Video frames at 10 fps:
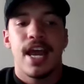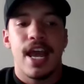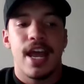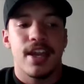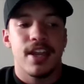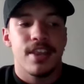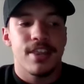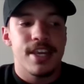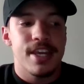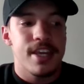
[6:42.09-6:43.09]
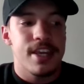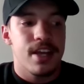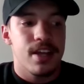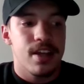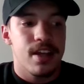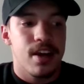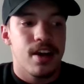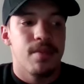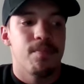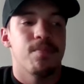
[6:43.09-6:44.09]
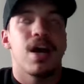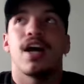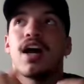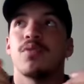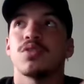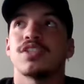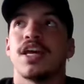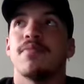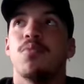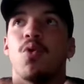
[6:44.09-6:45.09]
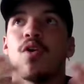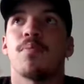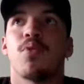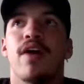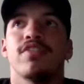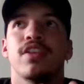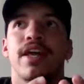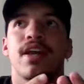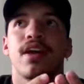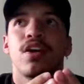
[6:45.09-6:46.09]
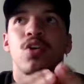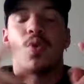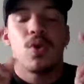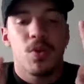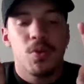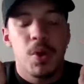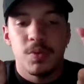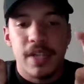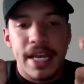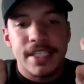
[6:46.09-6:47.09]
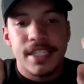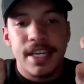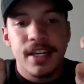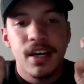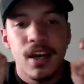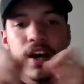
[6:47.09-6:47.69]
and the I will say more prevalent quote unquote lacing